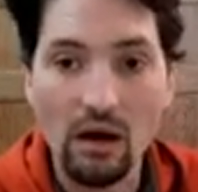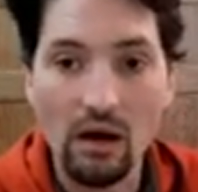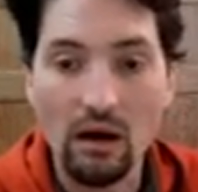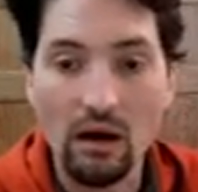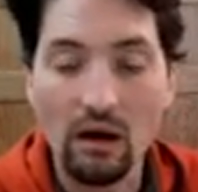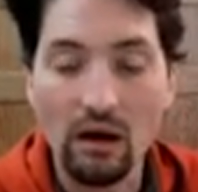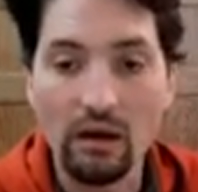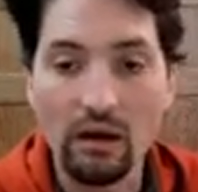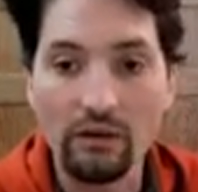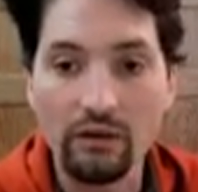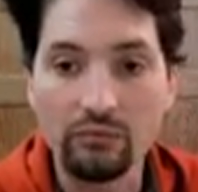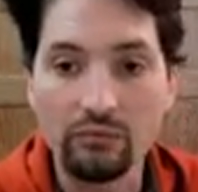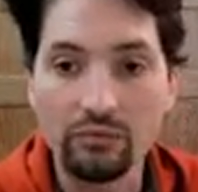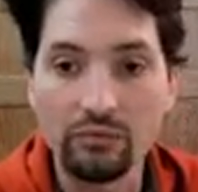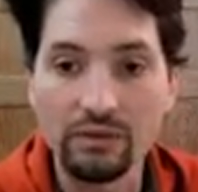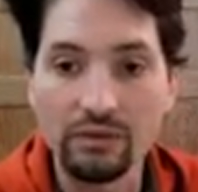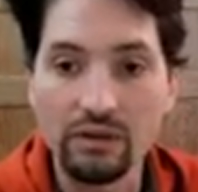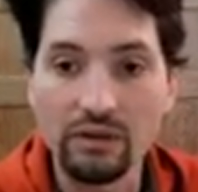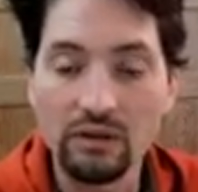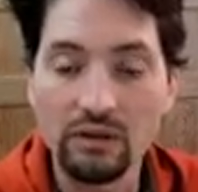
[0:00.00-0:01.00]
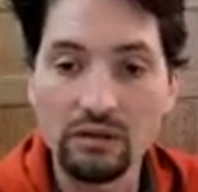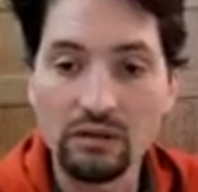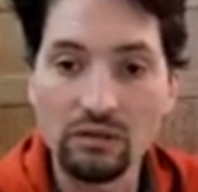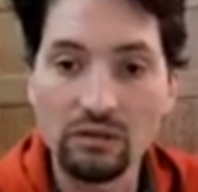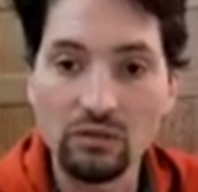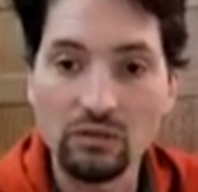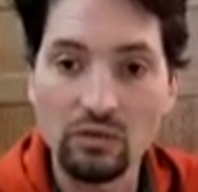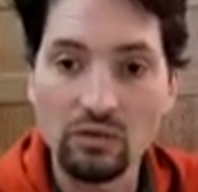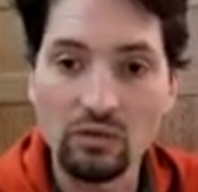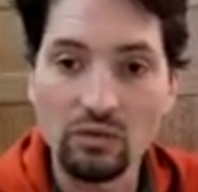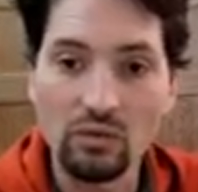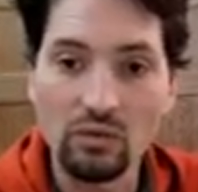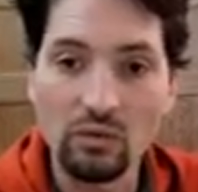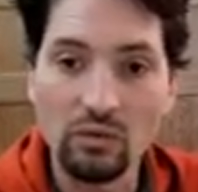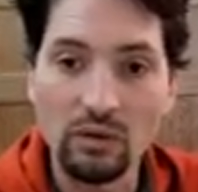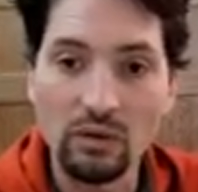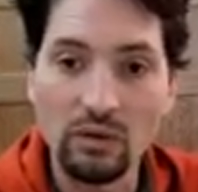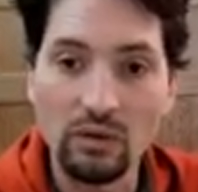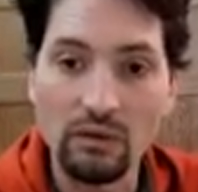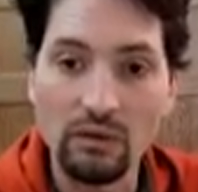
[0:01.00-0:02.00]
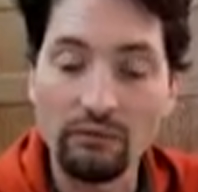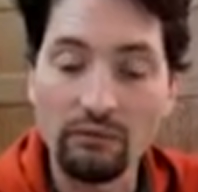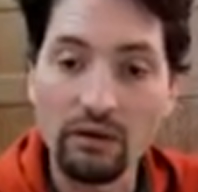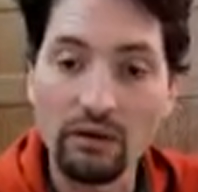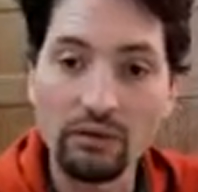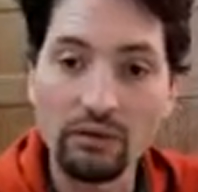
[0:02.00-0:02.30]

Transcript: I have presented to you in the very